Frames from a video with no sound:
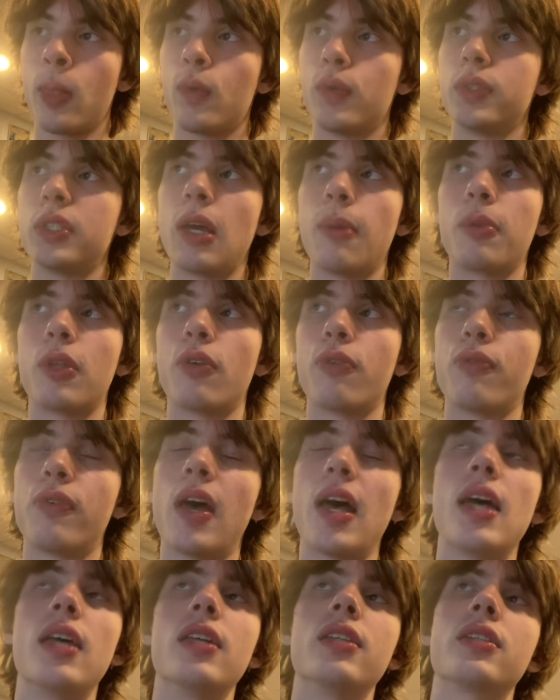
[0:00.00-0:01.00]
Was able to
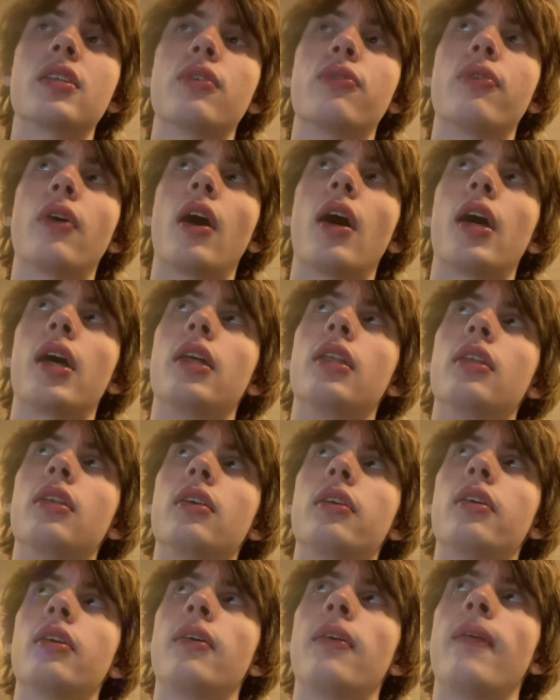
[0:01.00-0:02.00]
Fez to find,
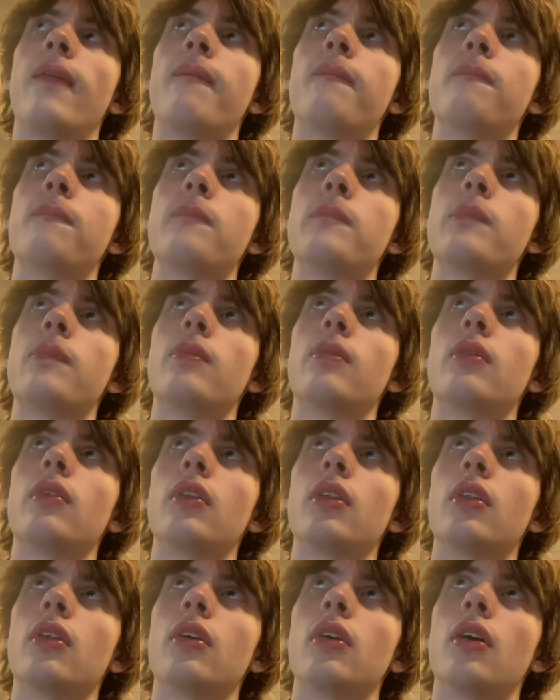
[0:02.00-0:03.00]

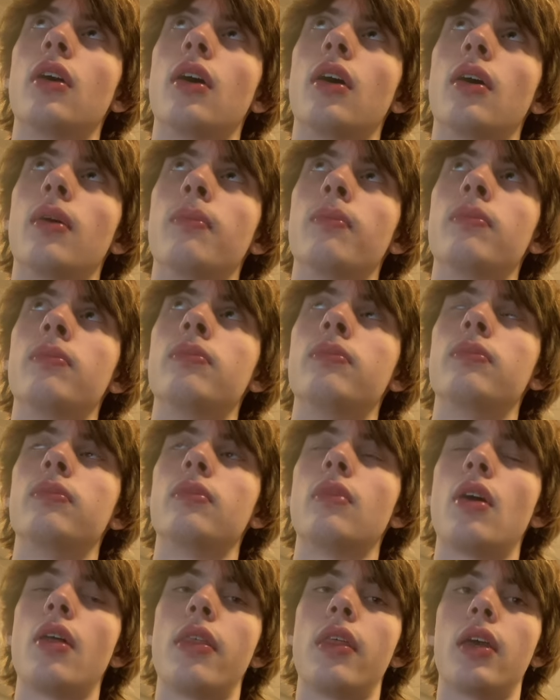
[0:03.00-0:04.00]

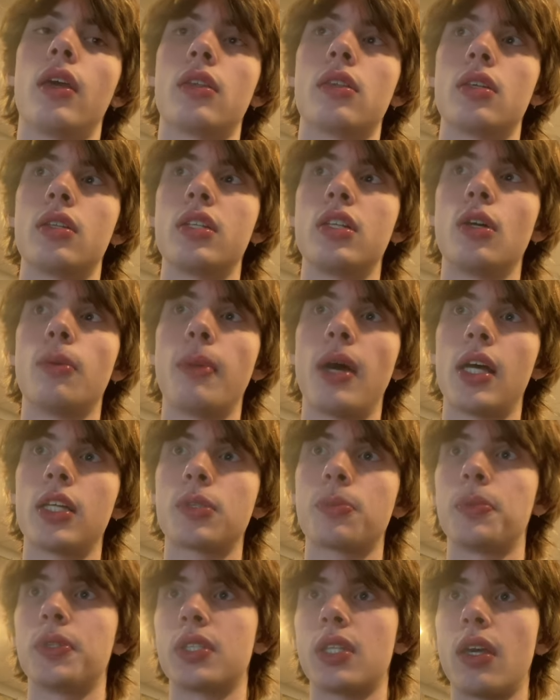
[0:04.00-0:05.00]
I think, the Teal
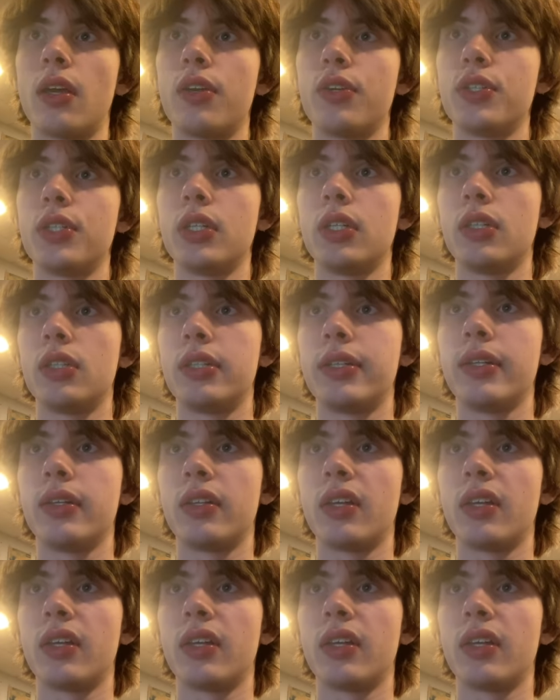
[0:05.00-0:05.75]
Mask plus the energy, Teal